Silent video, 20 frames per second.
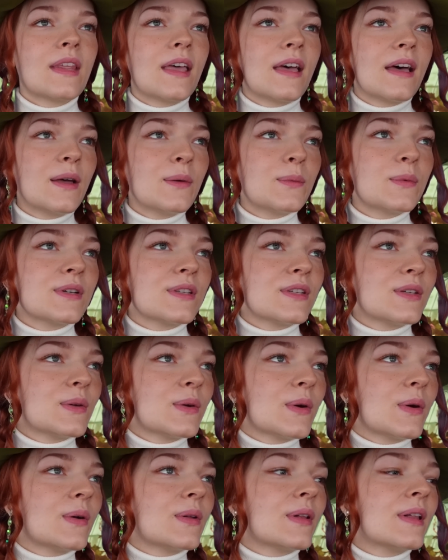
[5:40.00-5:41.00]
I want you
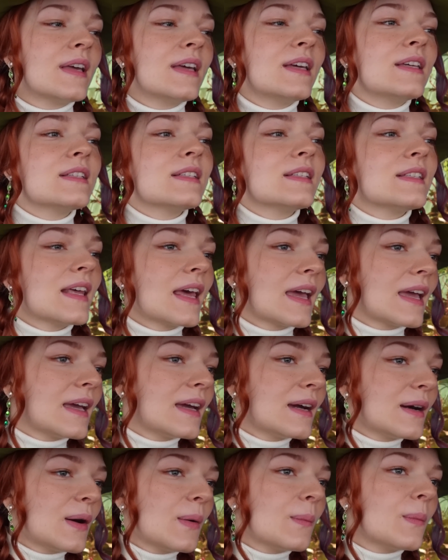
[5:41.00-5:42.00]
all to
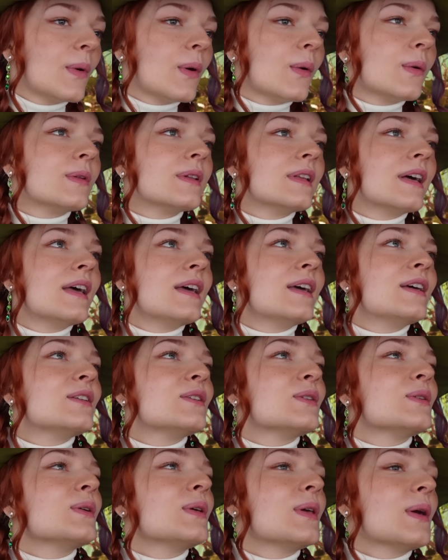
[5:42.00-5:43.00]
take a bowl
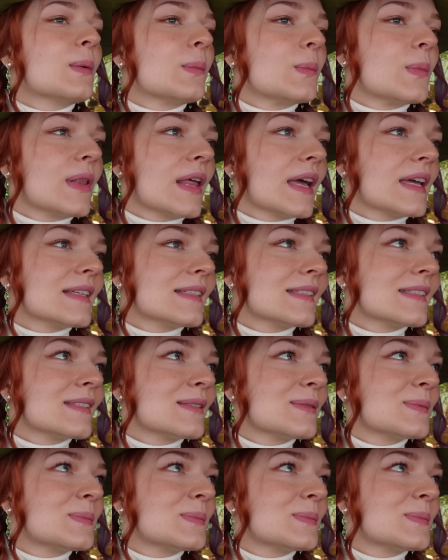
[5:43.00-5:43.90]
to your place.